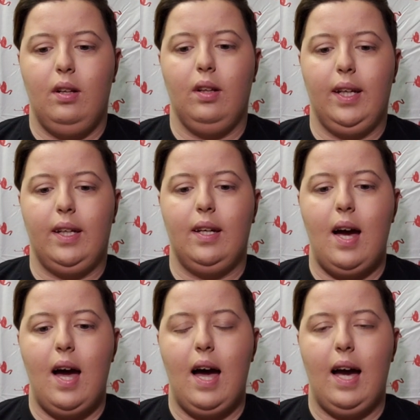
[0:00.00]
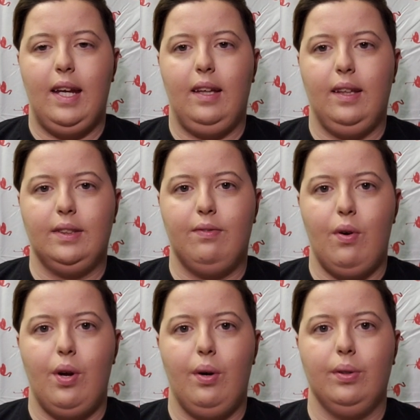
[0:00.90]
like hiding these
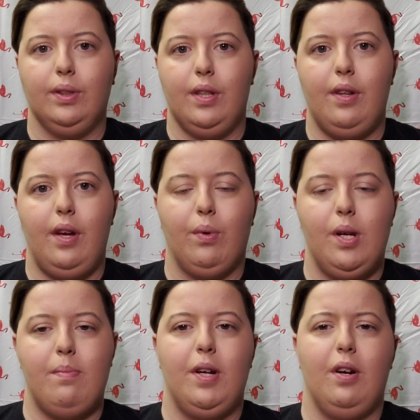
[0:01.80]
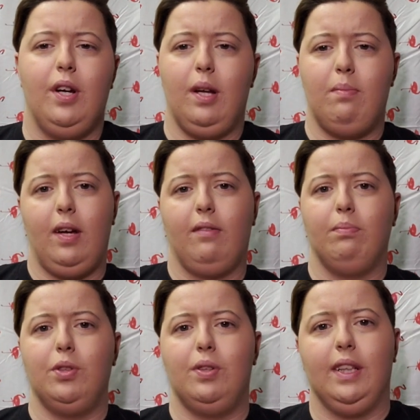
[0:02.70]
photos and then they reappearing and being from
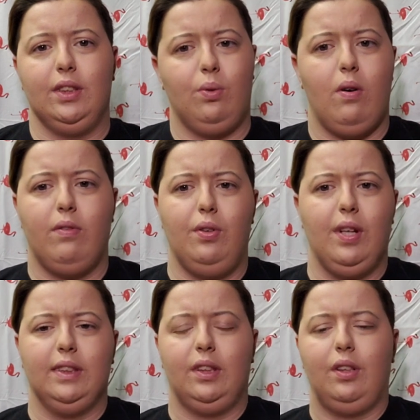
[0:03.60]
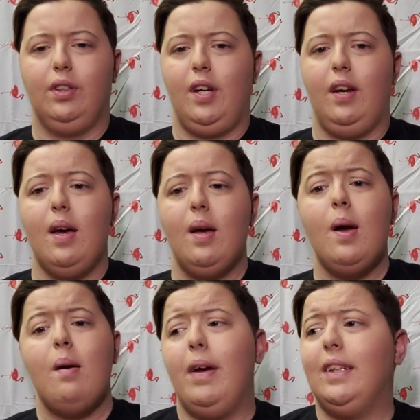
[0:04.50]
2012 or 2013
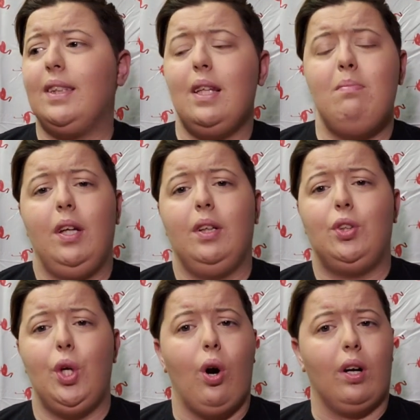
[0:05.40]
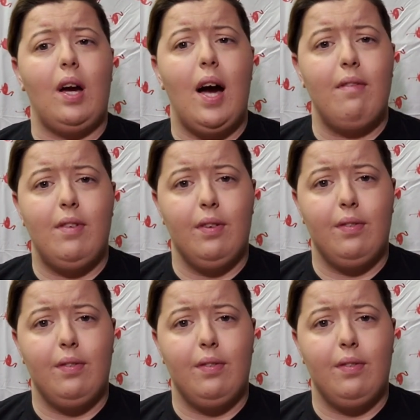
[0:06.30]
basically means she archived